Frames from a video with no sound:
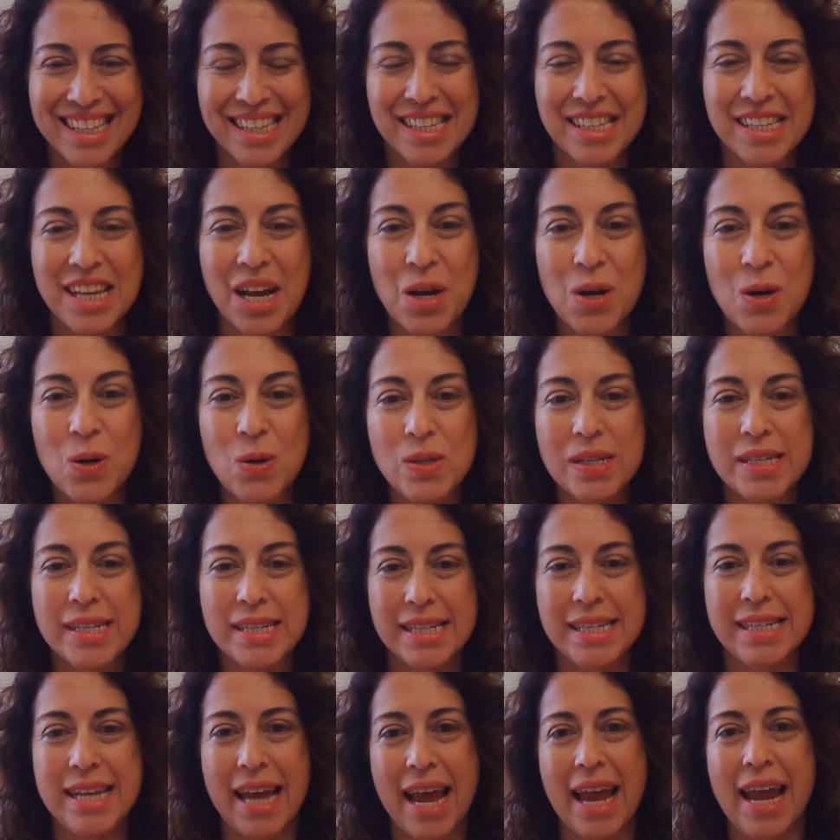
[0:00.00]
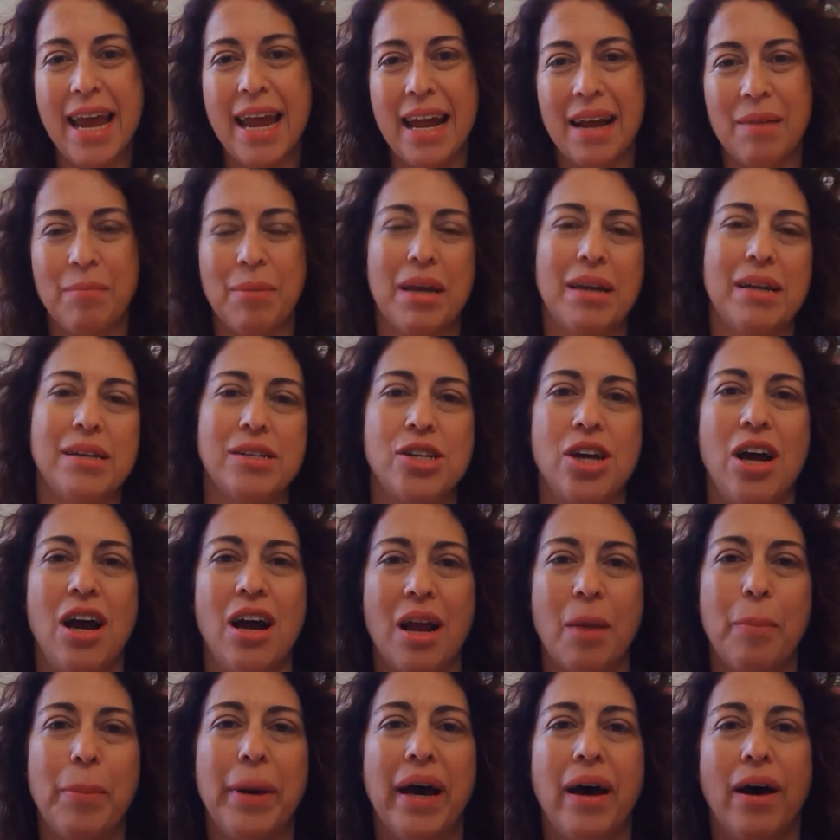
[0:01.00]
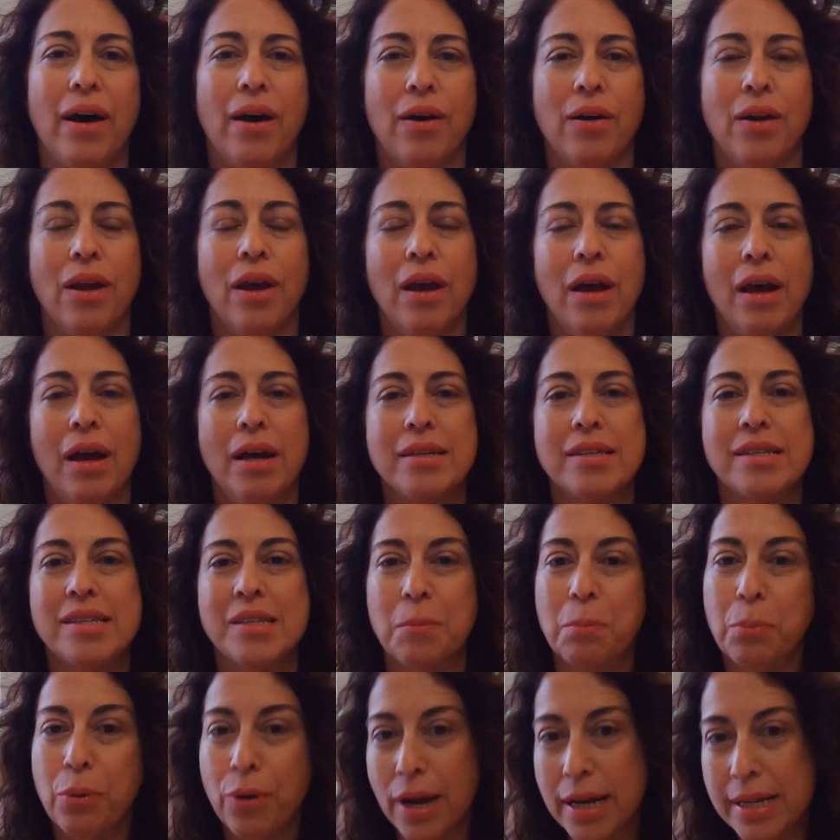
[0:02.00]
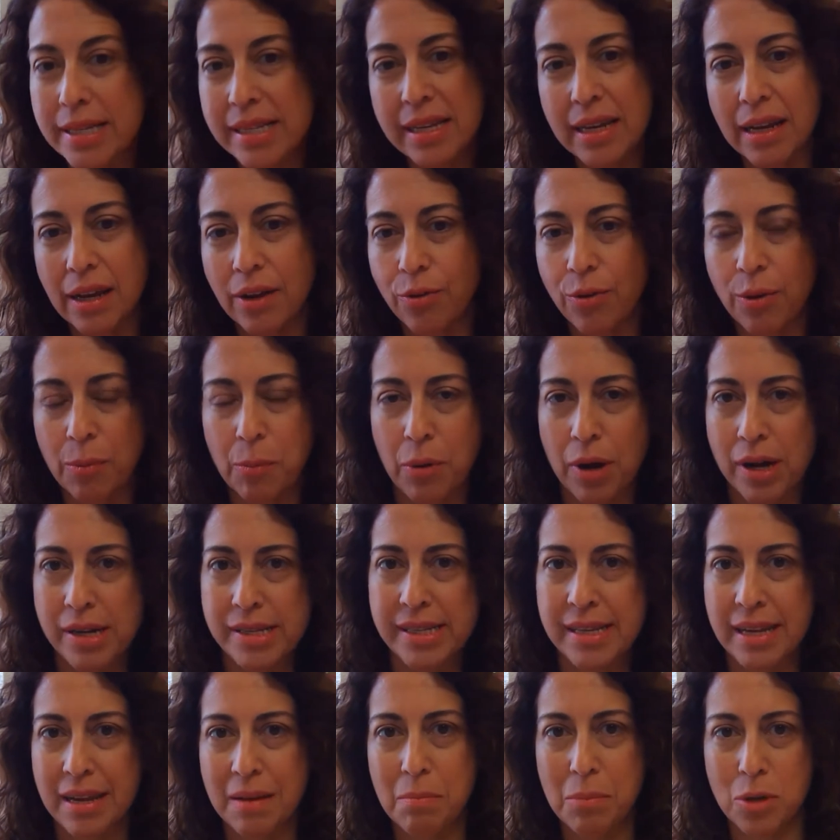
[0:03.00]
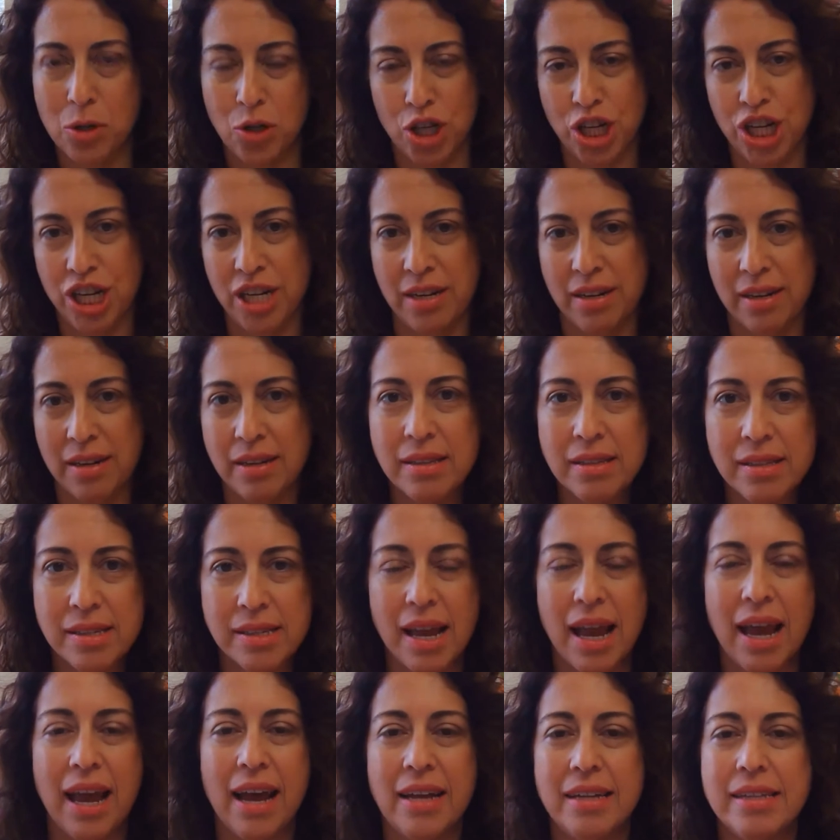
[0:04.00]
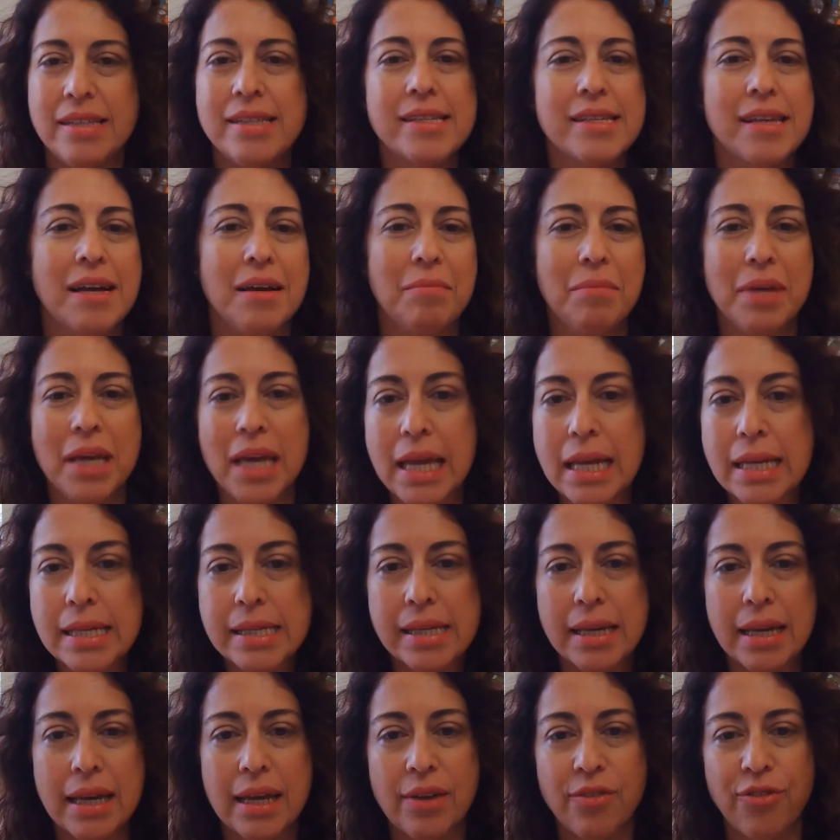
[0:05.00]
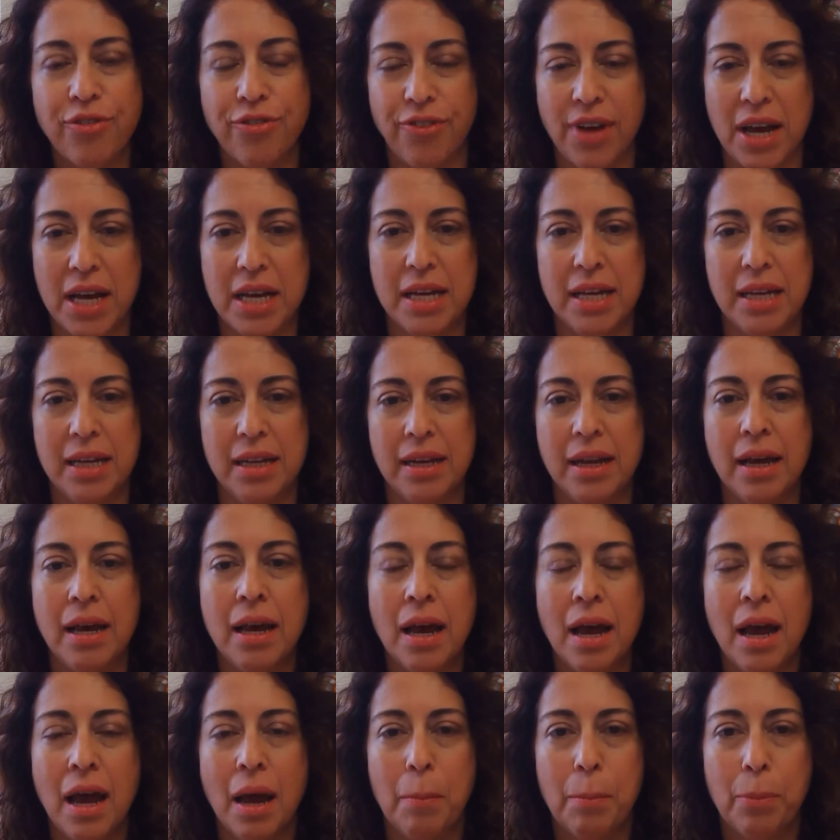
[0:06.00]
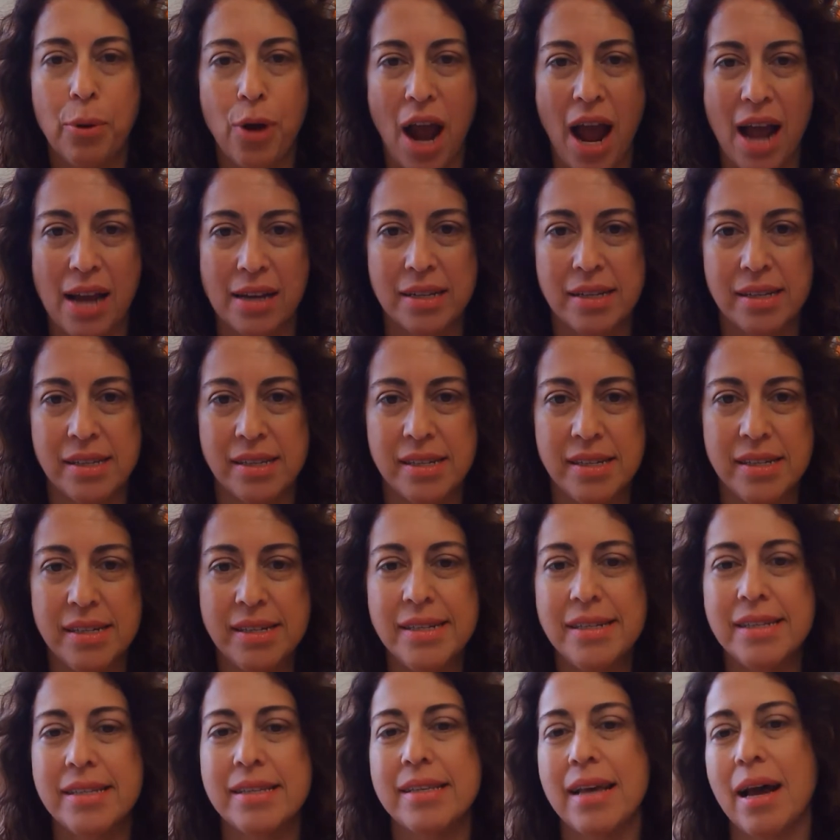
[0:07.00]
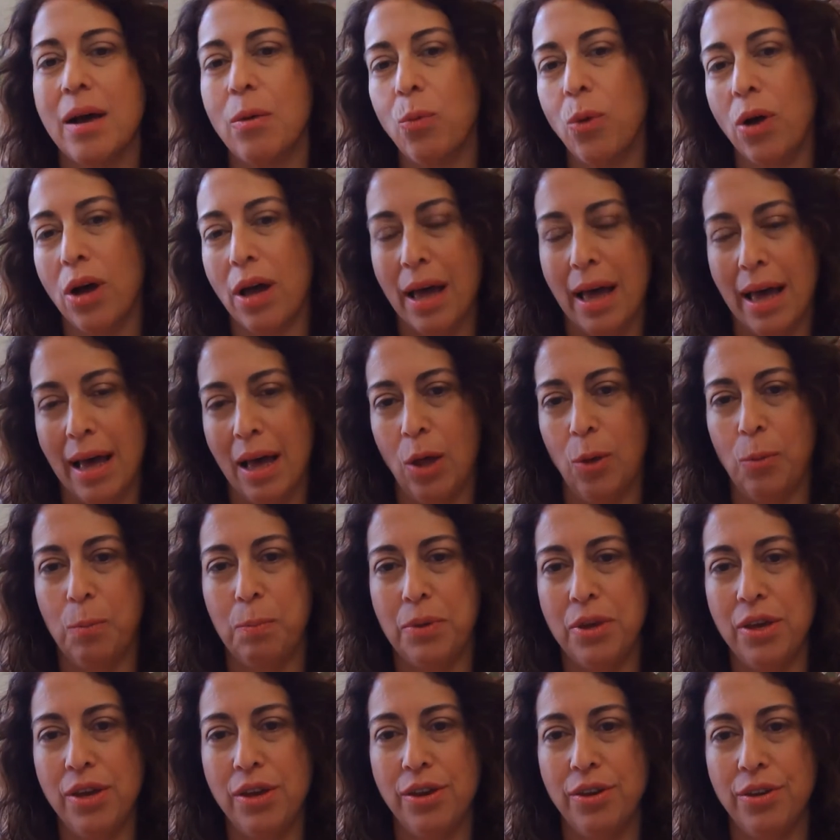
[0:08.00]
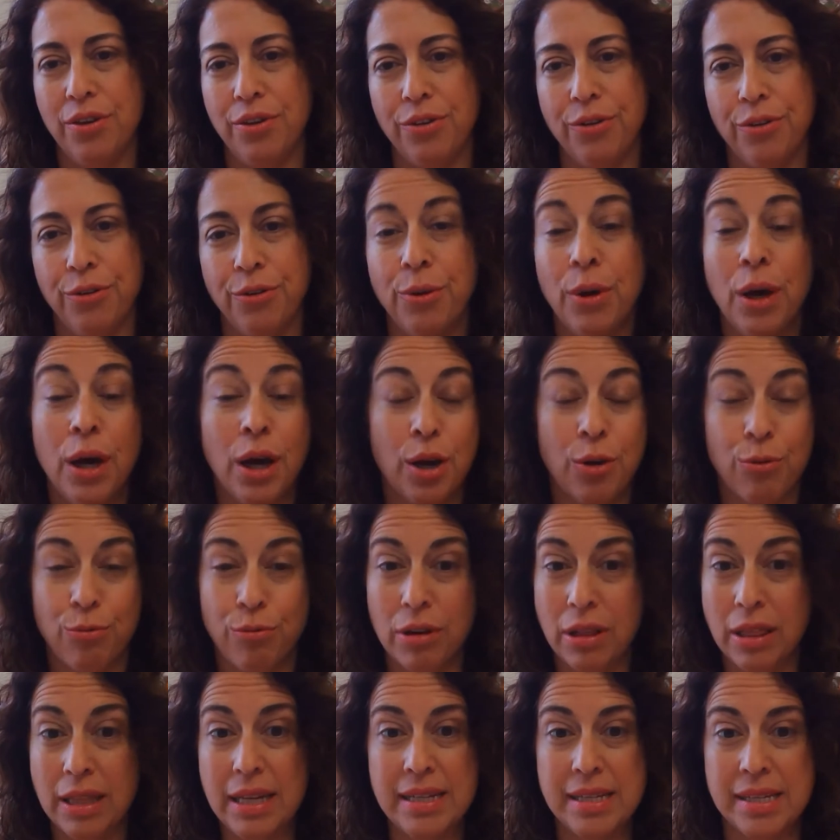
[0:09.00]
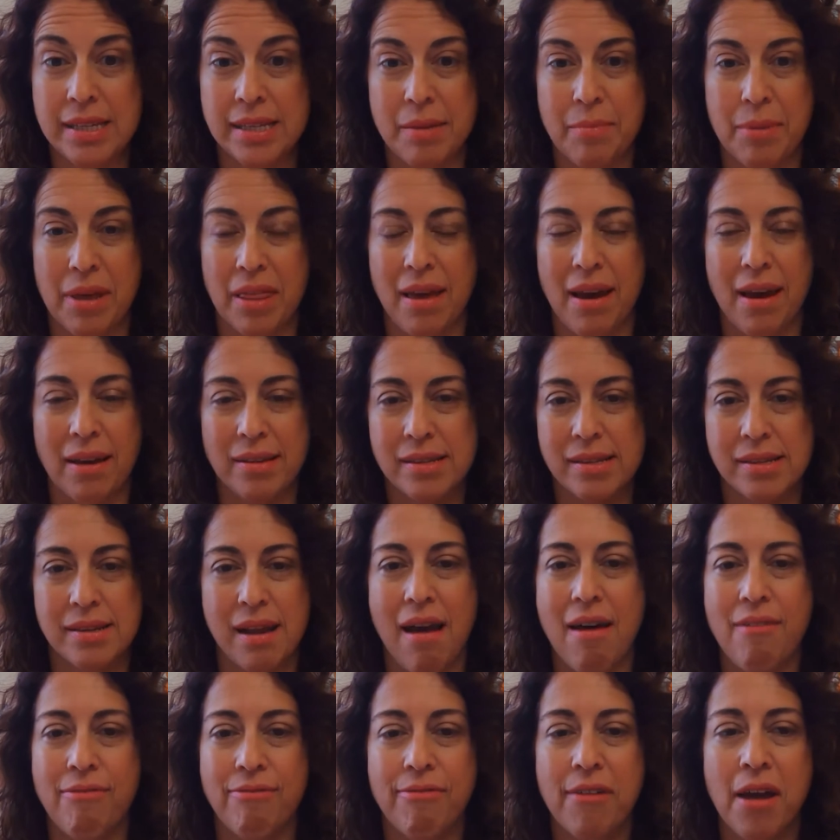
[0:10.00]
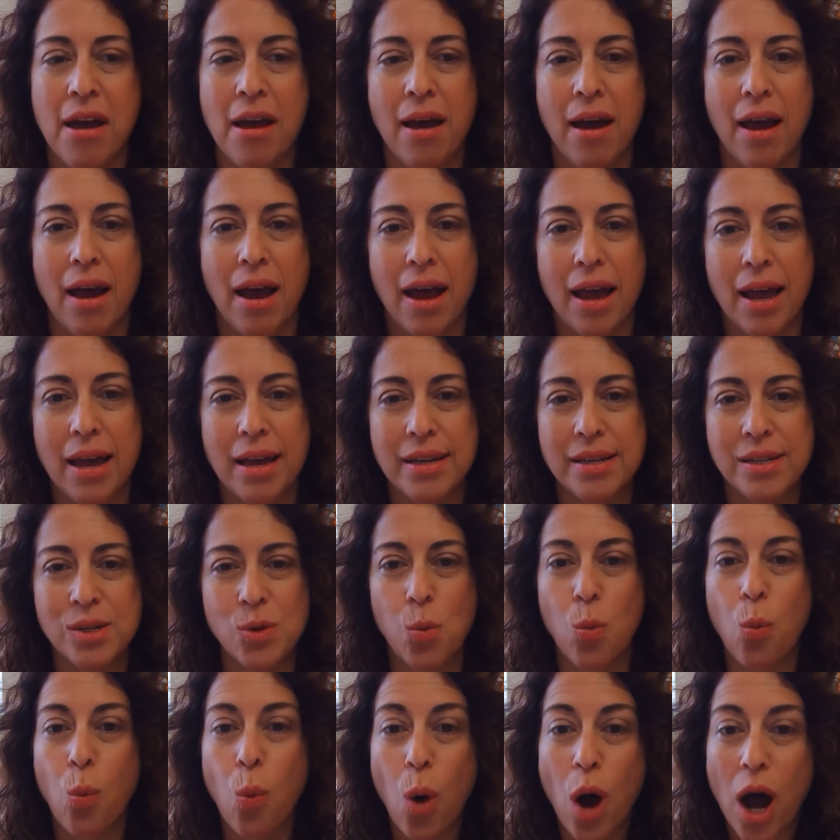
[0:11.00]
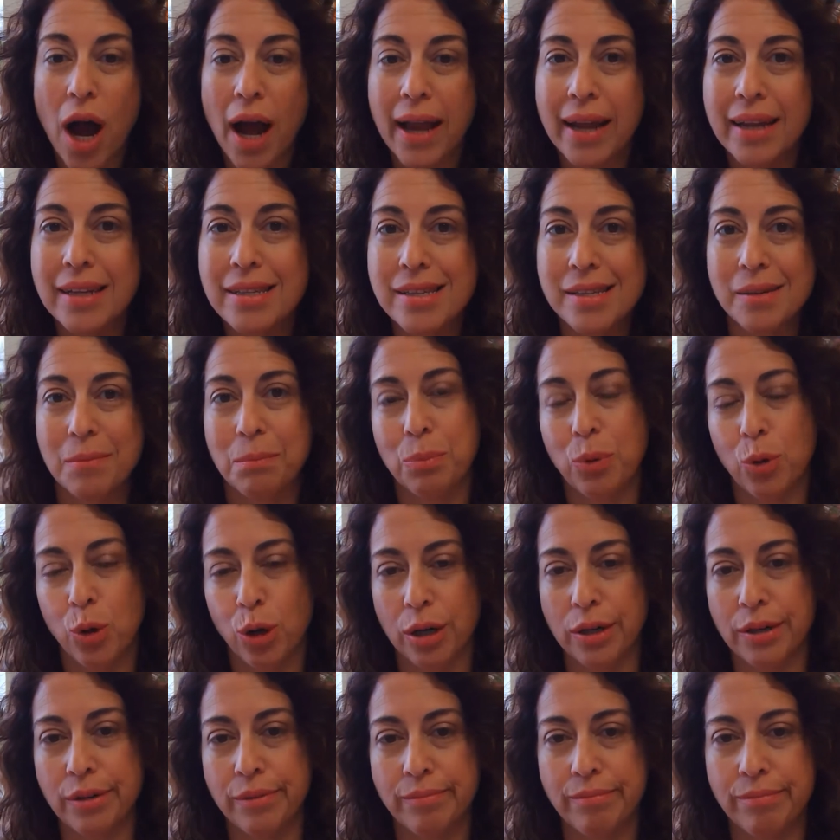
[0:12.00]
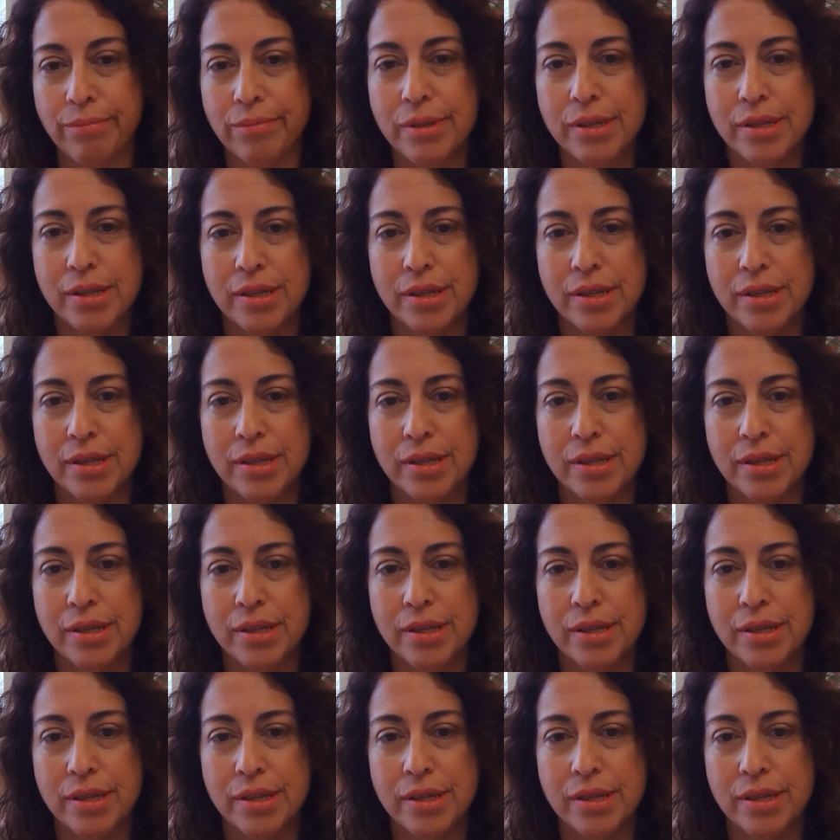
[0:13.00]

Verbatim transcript: So today I'm going to talk about suppressing and repressing emotions and some easy, fun practices that will help you release some of that stuff and why it's important.